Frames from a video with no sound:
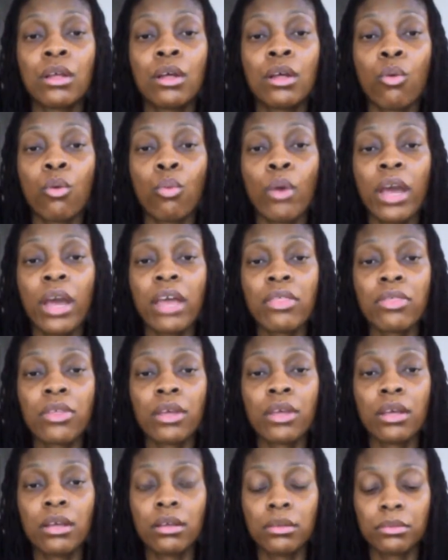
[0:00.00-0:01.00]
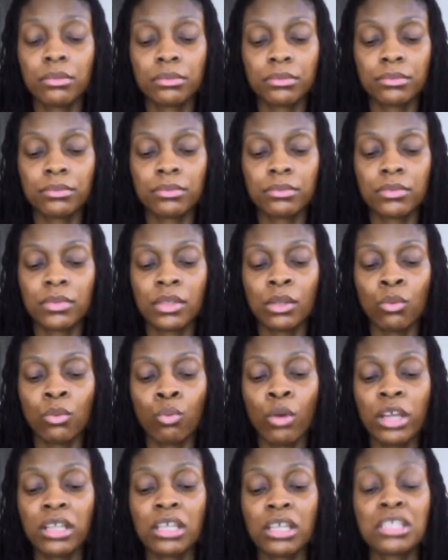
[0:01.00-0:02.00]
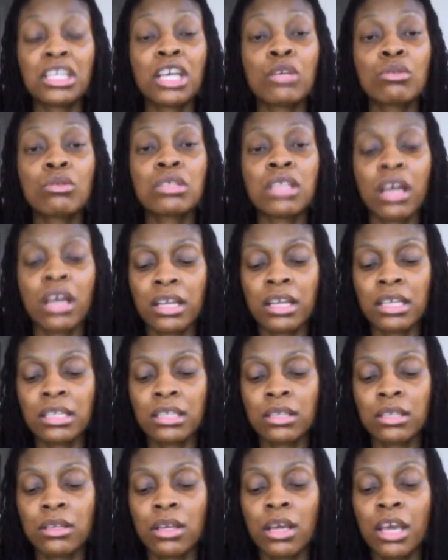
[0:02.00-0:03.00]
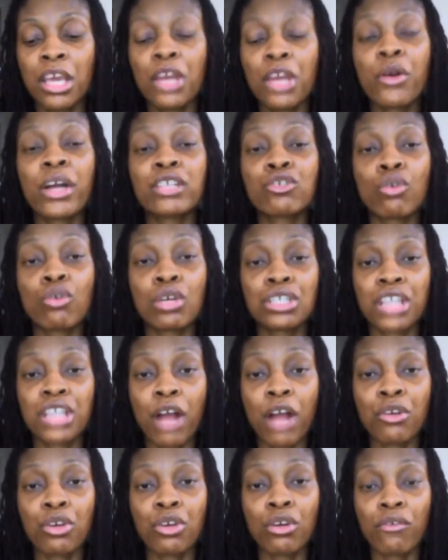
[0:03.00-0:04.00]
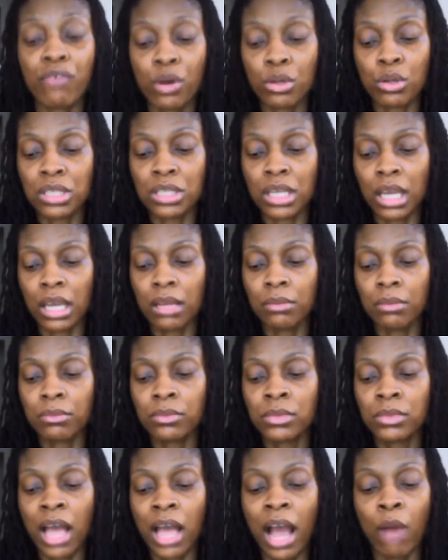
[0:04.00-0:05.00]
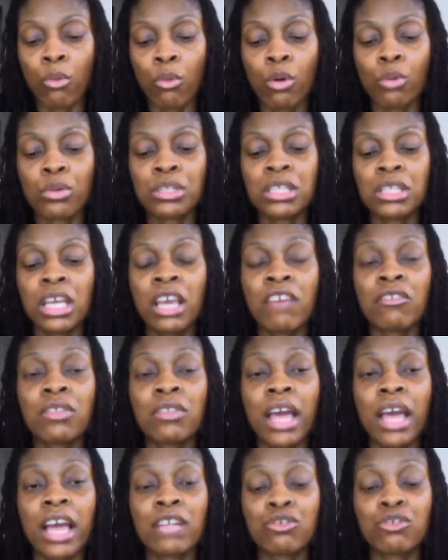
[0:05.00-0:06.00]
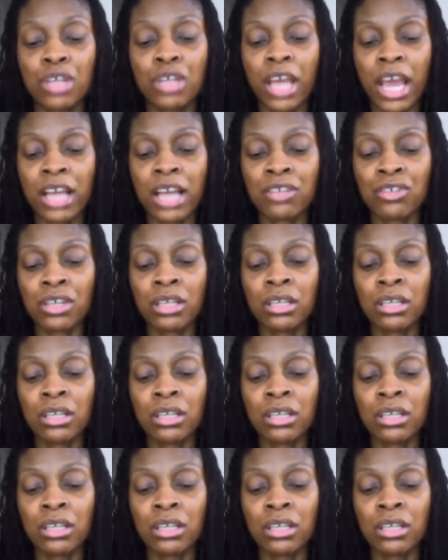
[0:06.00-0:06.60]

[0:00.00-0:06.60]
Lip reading: With continued studies here at Georgetown University, I will receive the education